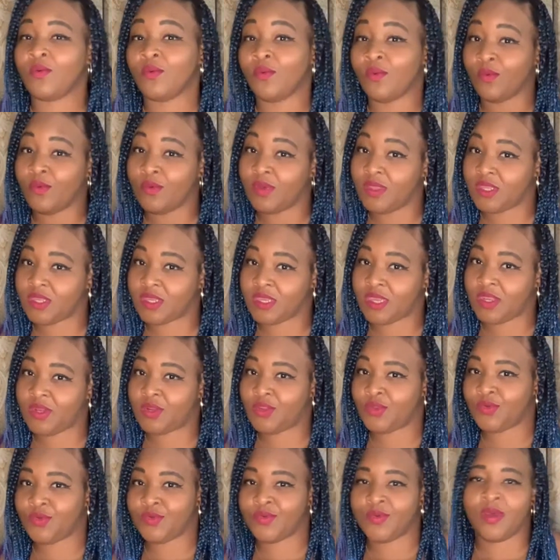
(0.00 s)
which I
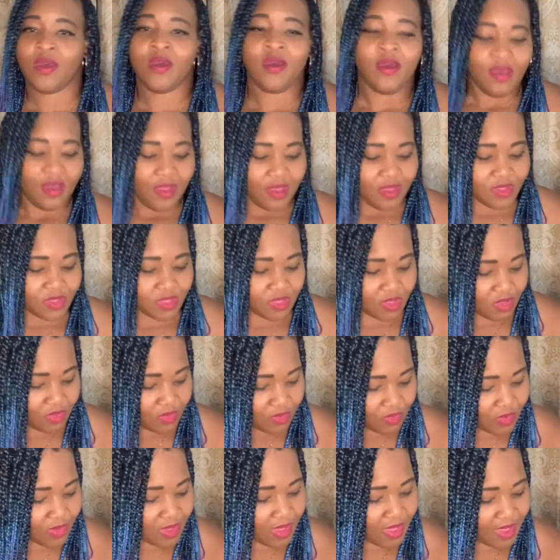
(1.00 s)
do.
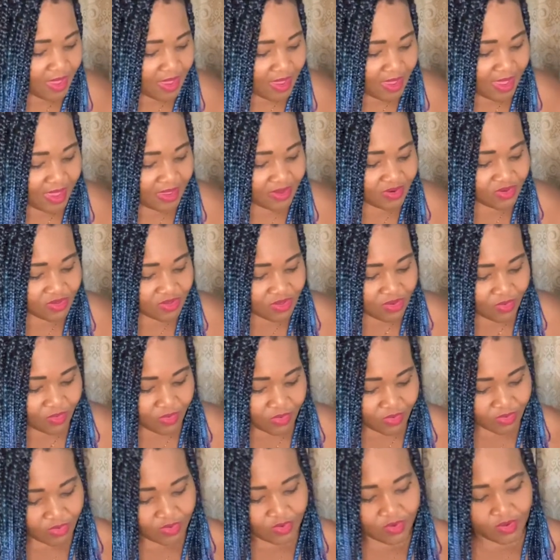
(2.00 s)
So I actually
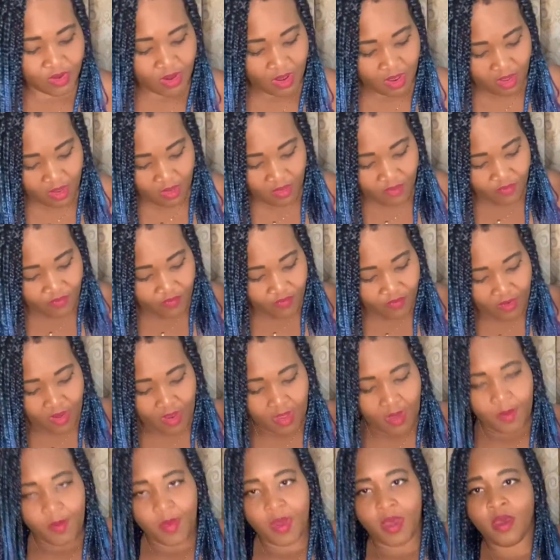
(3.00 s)
ordered
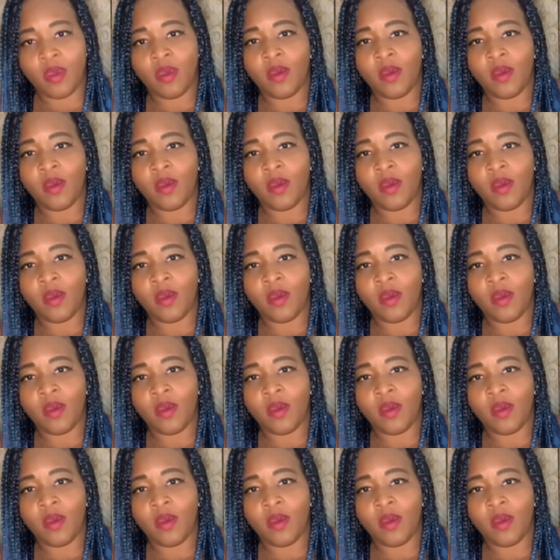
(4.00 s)
from